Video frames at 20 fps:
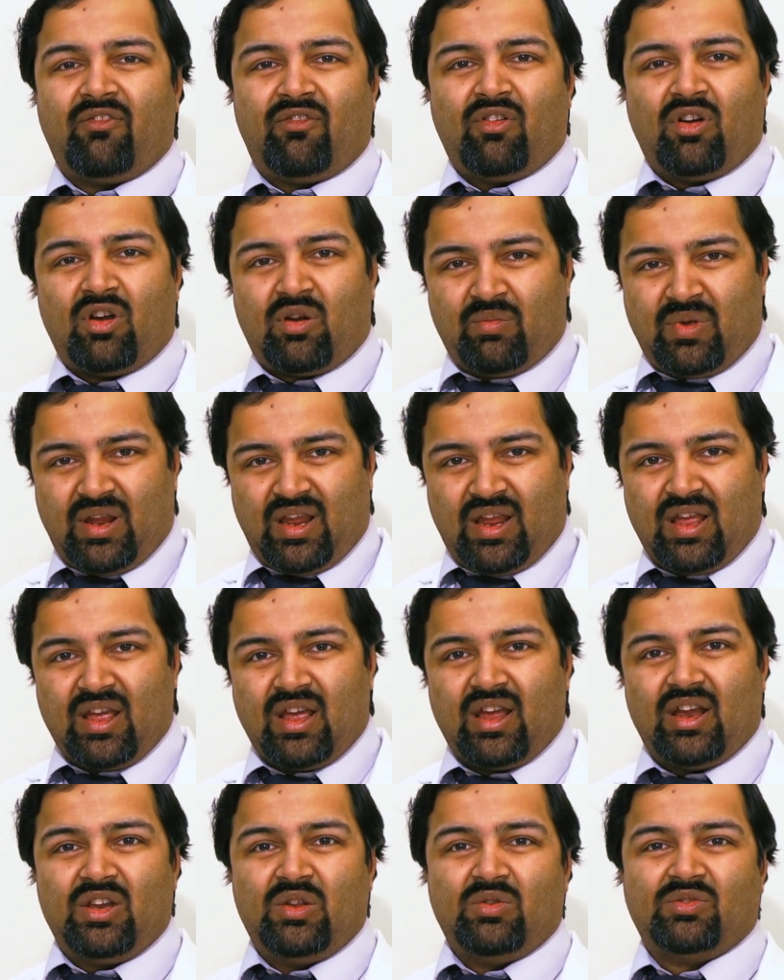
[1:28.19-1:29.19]
forming
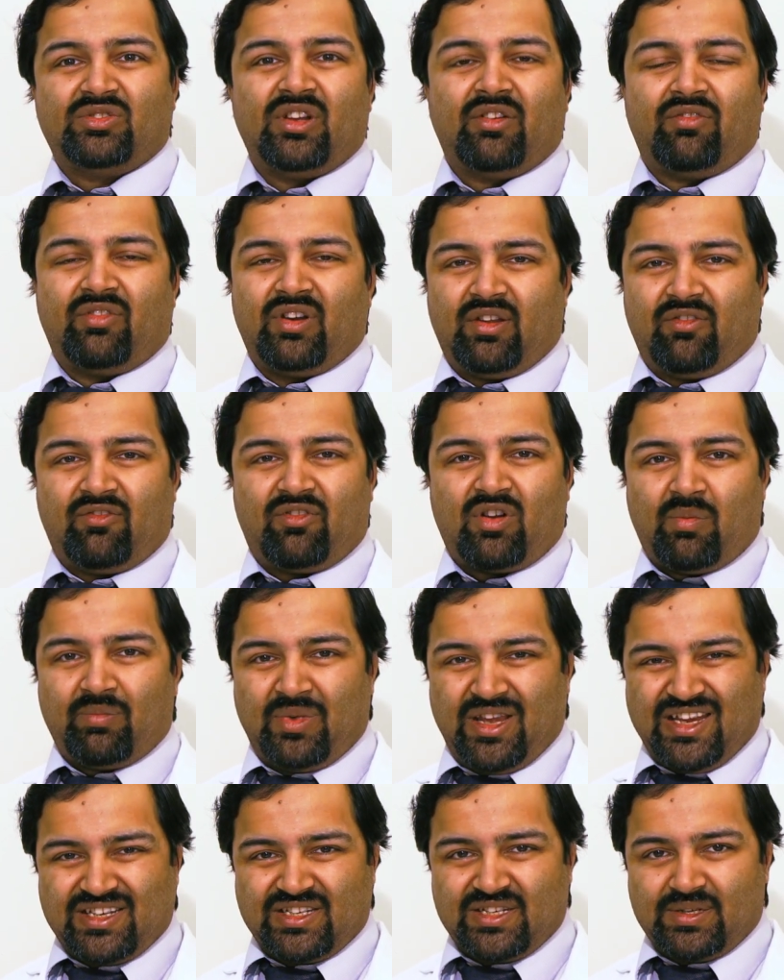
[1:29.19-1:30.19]
and you suffering
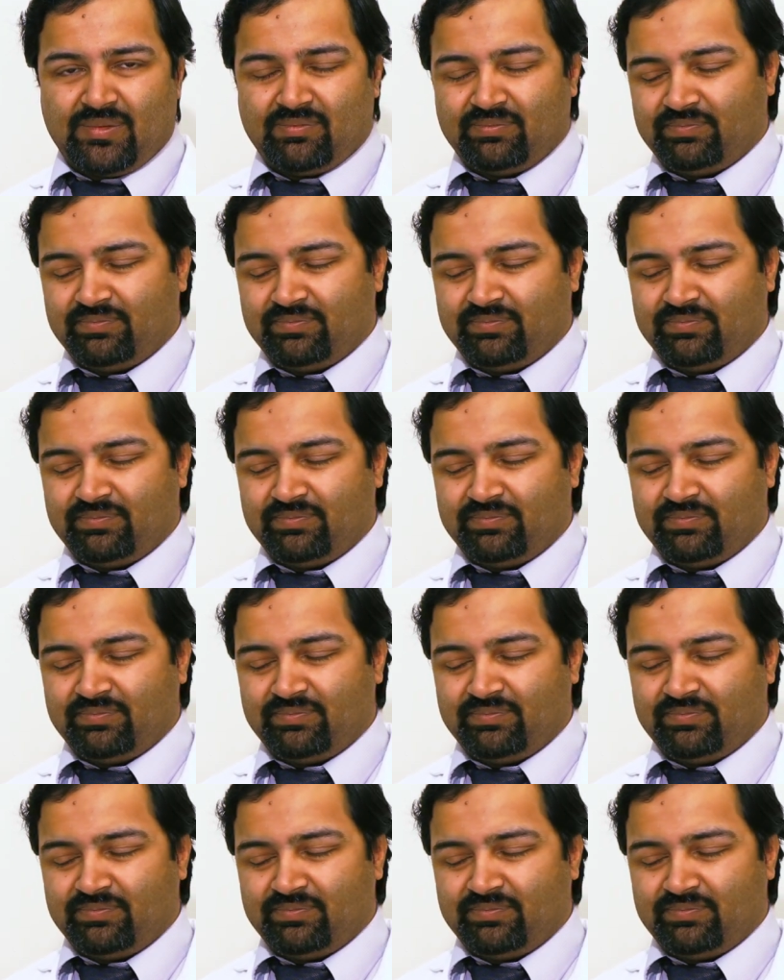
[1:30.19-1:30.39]
from it.